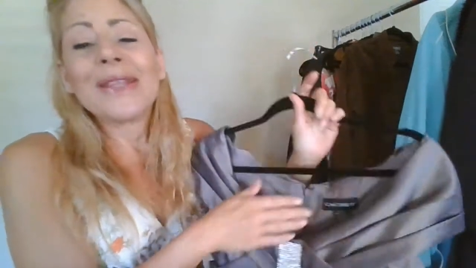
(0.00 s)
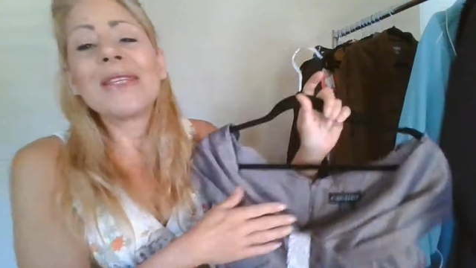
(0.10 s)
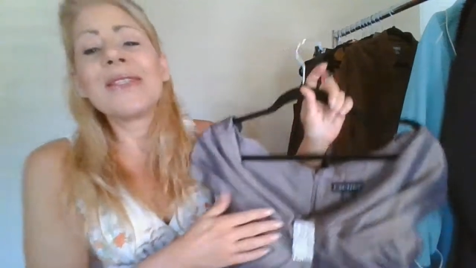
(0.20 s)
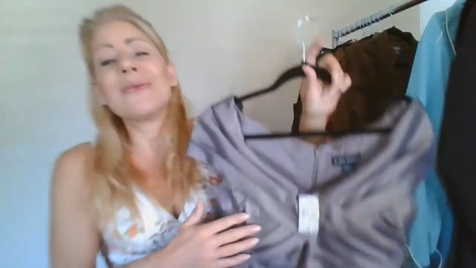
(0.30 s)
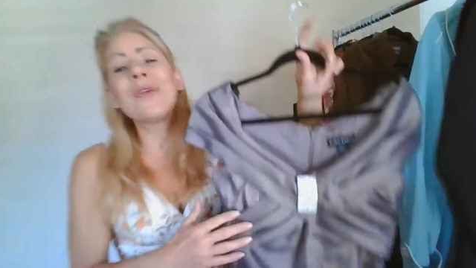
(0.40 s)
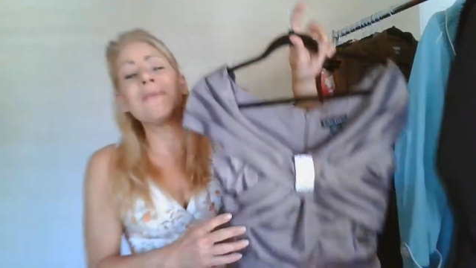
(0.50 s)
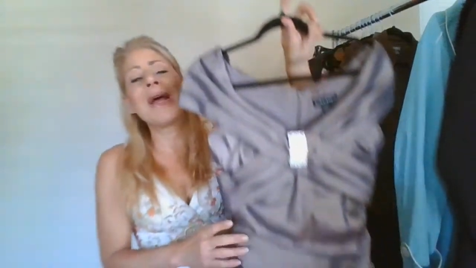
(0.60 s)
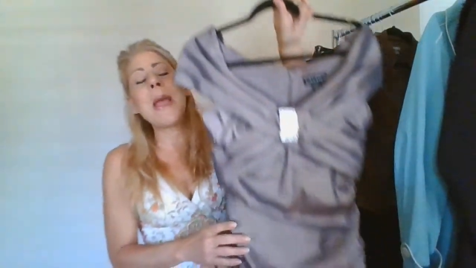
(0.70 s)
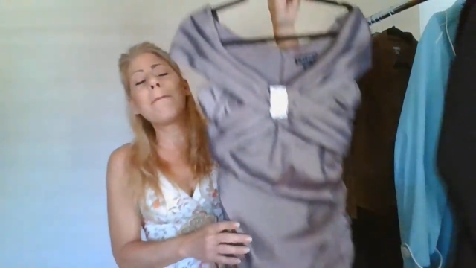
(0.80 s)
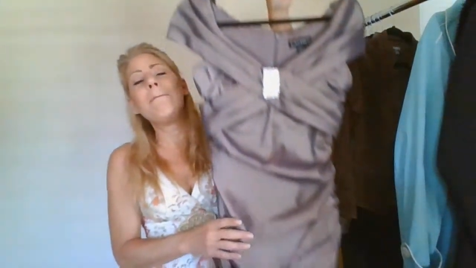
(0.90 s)
This is one of
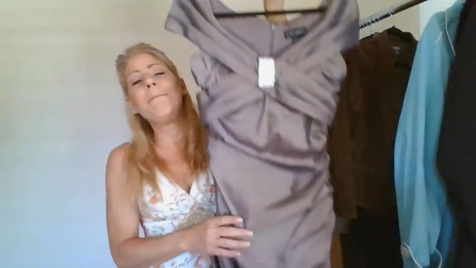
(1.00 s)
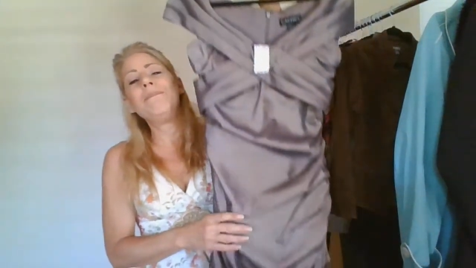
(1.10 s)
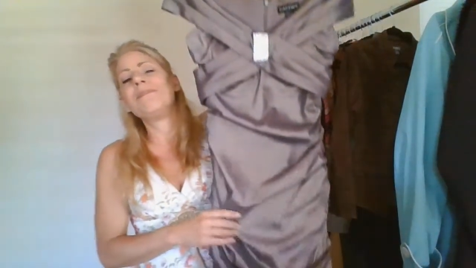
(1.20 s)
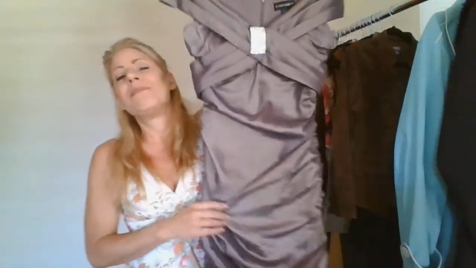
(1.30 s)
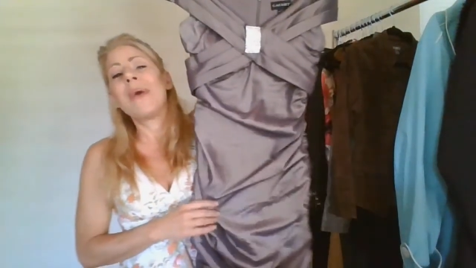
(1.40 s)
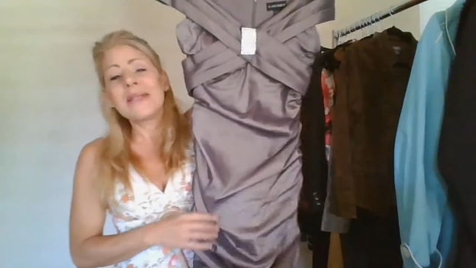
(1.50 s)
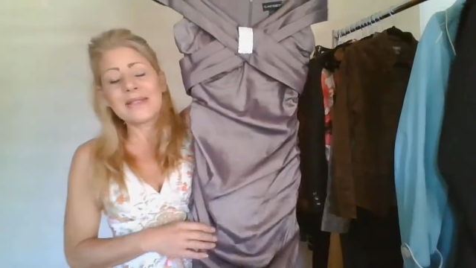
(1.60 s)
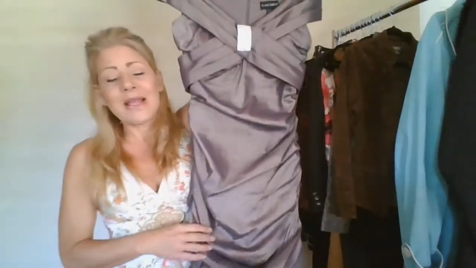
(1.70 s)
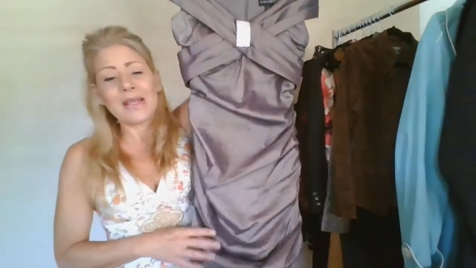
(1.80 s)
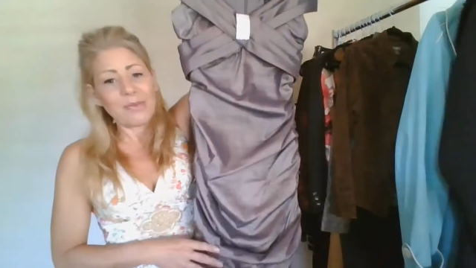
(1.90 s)
my
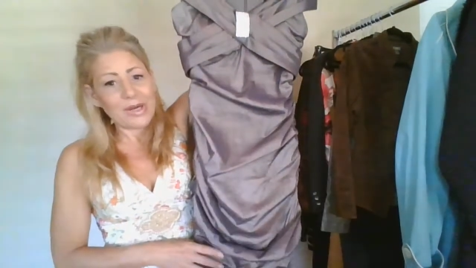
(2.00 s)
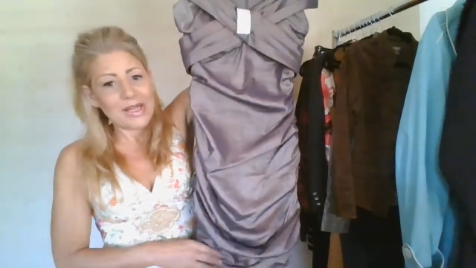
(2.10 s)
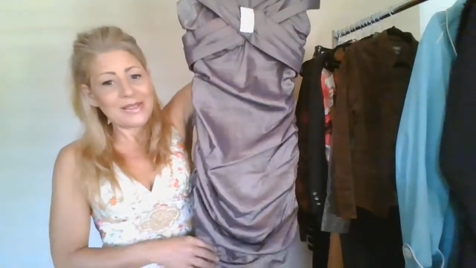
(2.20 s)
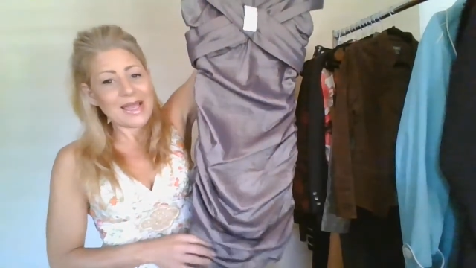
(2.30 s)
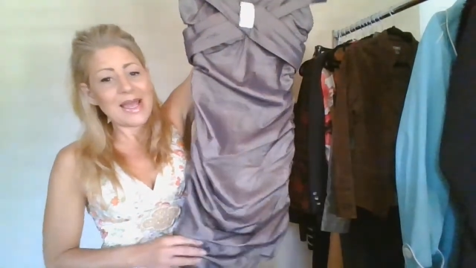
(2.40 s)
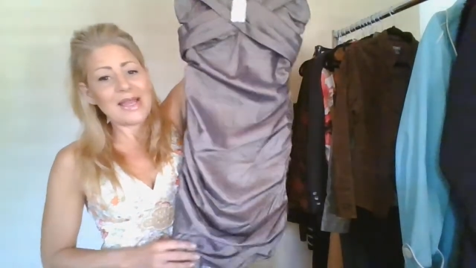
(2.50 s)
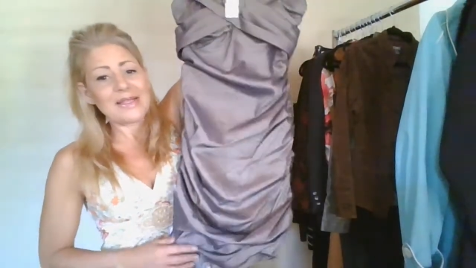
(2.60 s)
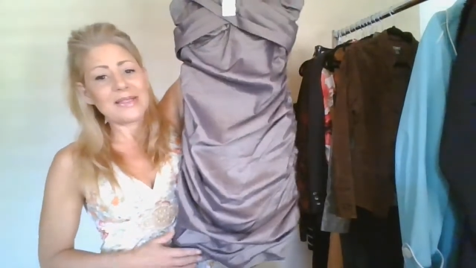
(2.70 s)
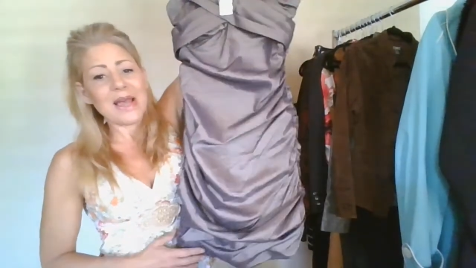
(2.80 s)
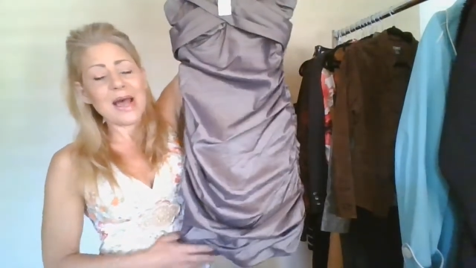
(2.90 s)
best selling brands,
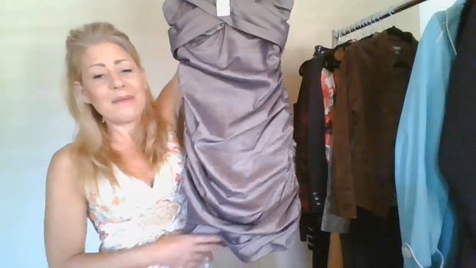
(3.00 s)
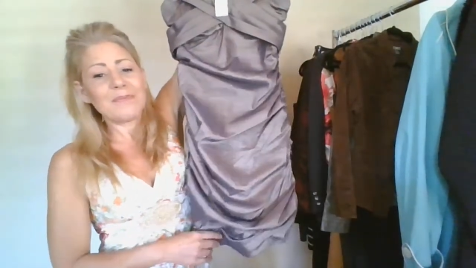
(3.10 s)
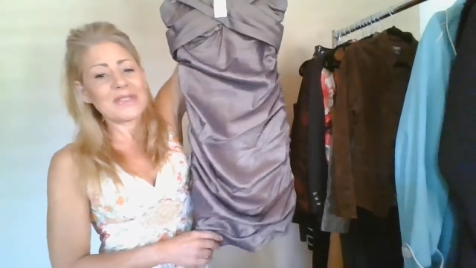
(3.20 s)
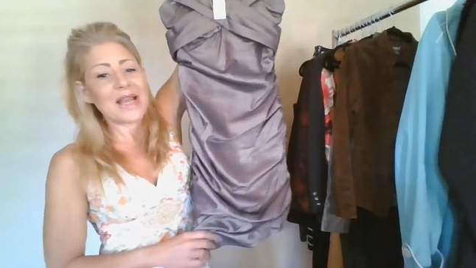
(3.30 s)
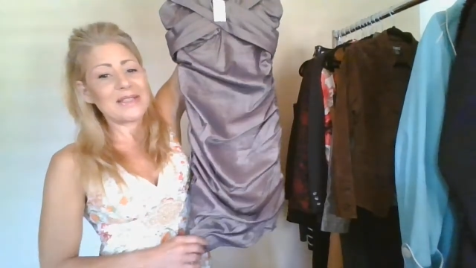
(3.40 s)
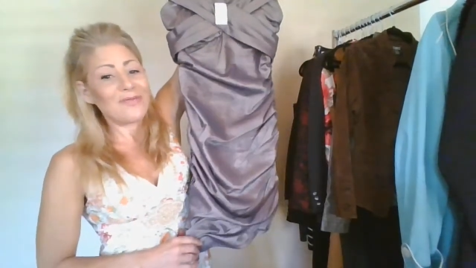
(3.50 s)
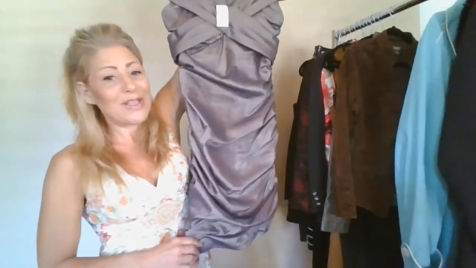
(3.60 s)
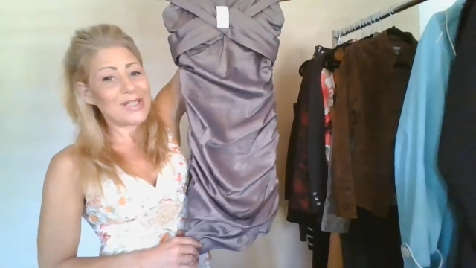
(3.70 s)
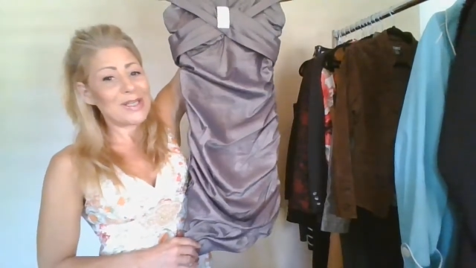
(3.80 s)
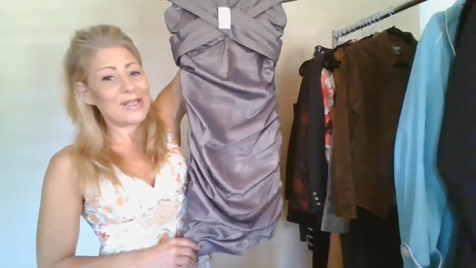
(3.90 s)
guys, um, besides
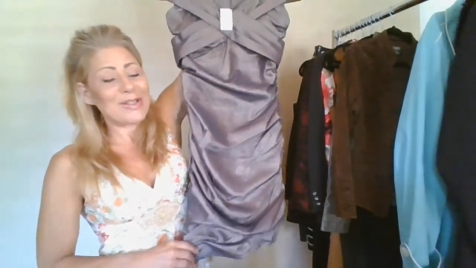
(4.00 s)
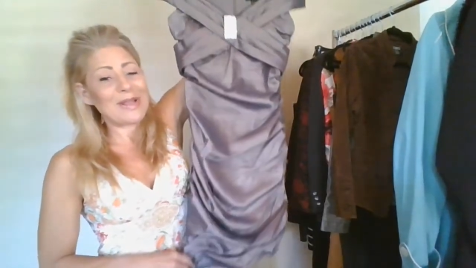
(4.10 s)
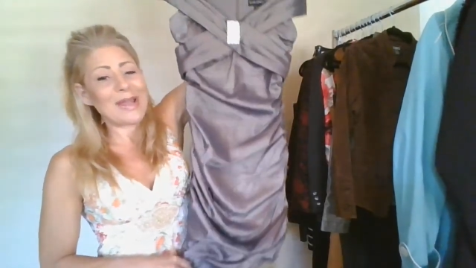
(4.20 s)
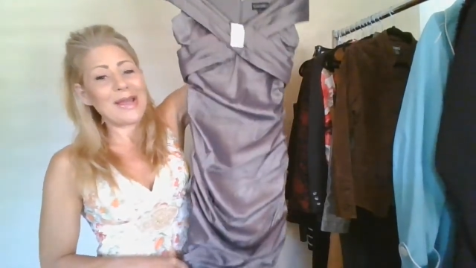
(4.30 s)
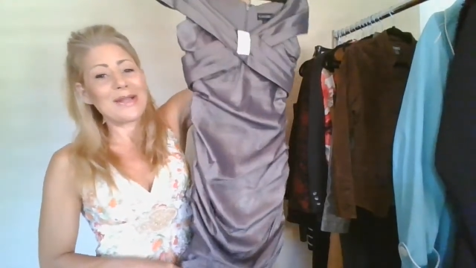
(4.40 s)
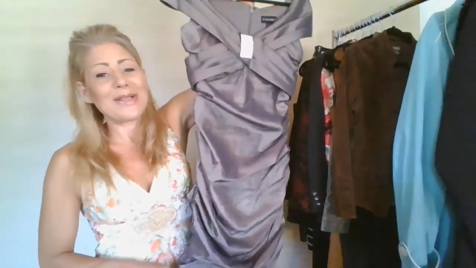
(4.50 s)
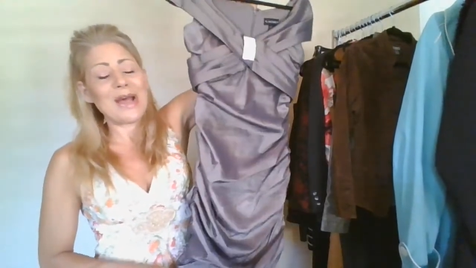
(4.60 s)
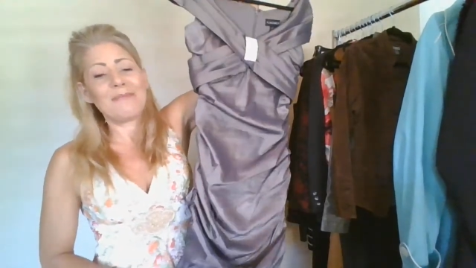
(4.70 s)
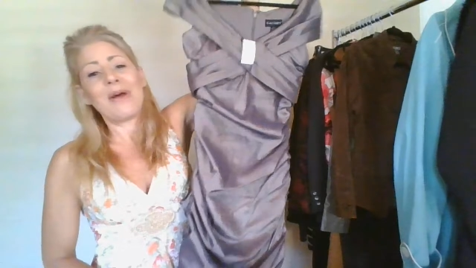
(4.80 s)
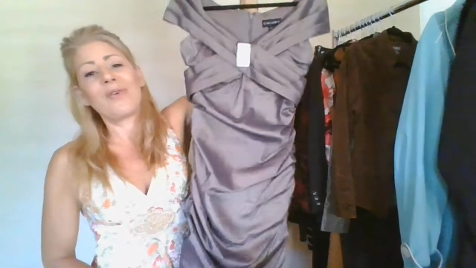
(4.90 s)
vintage, and
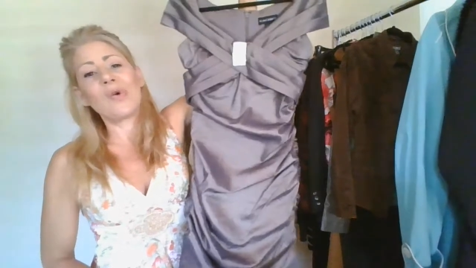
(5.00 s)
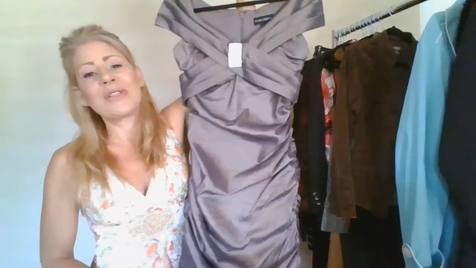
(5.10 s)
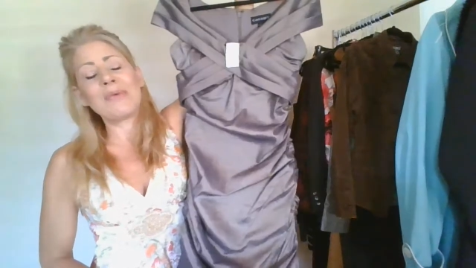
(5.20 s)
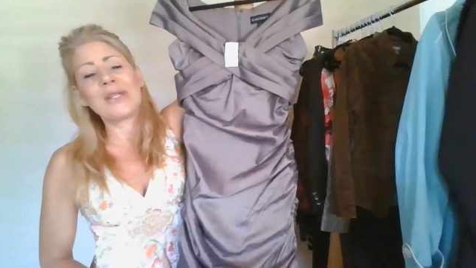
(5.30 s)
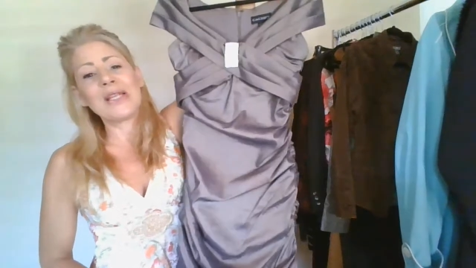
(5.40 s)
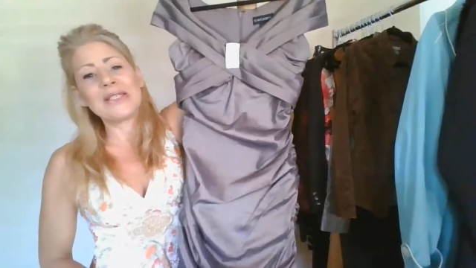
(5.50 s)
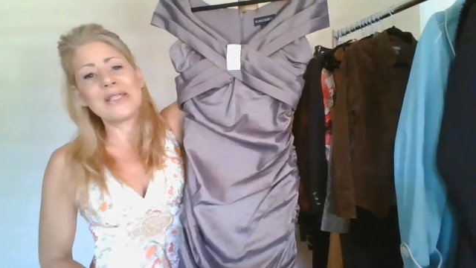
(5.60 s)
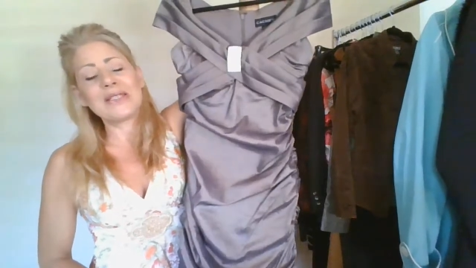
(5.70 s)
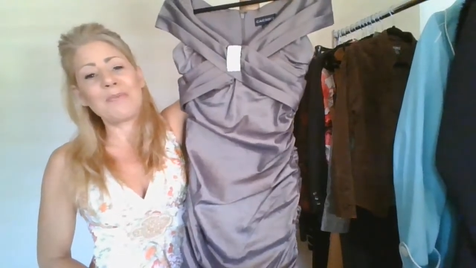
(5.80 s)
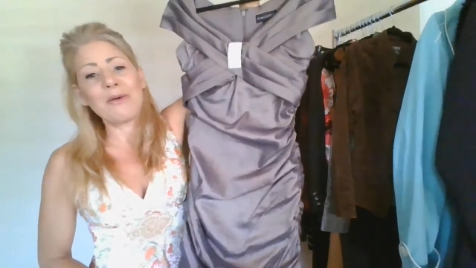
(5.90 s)
um, of course, I would list
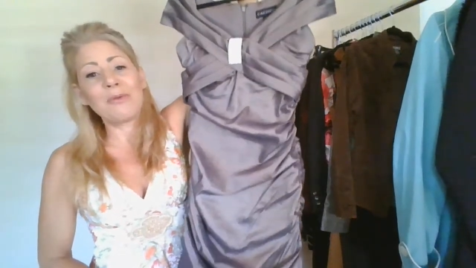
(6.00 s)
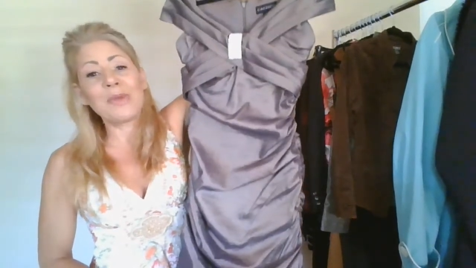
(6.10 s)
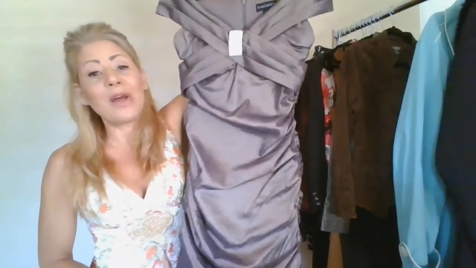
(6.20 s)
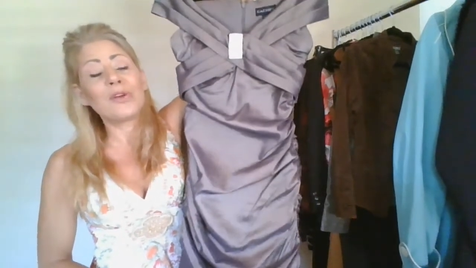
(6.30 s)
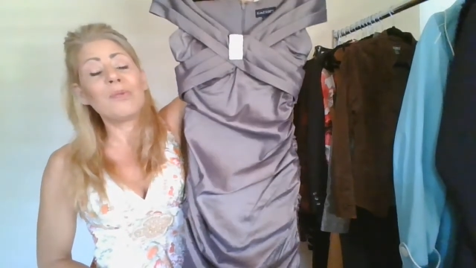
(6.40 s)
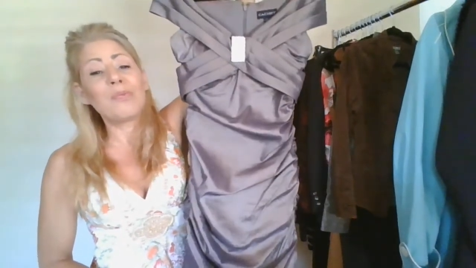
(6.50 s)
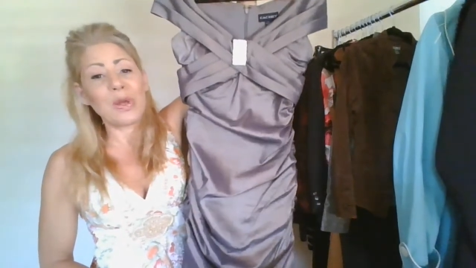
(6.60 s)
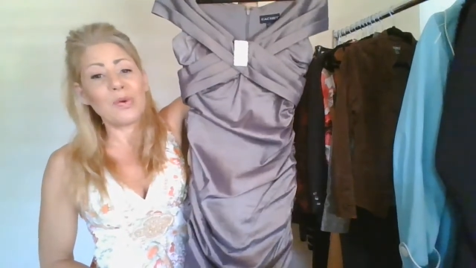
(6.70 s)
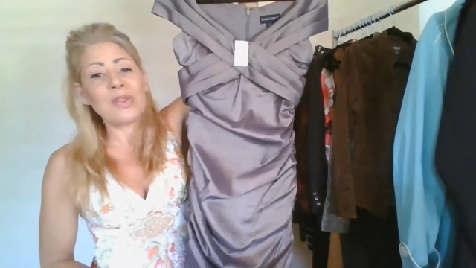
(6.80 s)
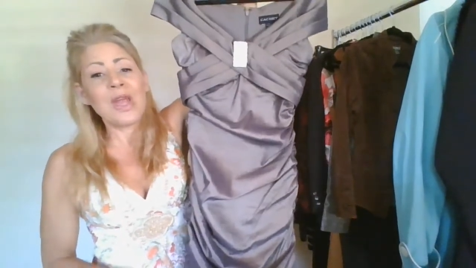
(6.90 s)
this probably under
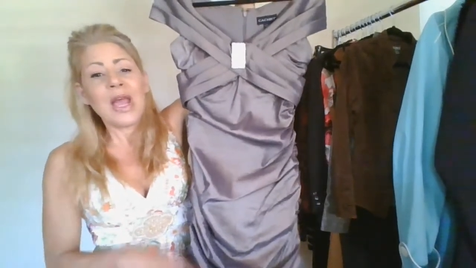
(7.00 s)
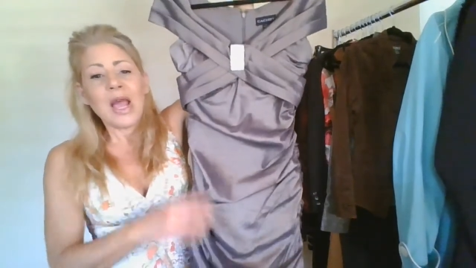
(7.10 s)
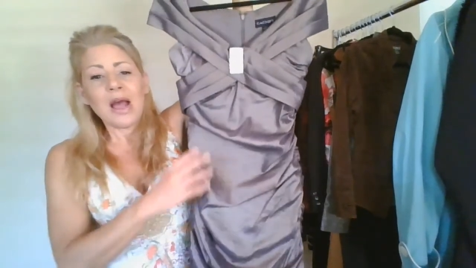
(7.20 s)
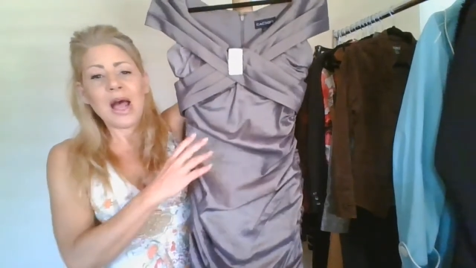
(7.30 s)
both.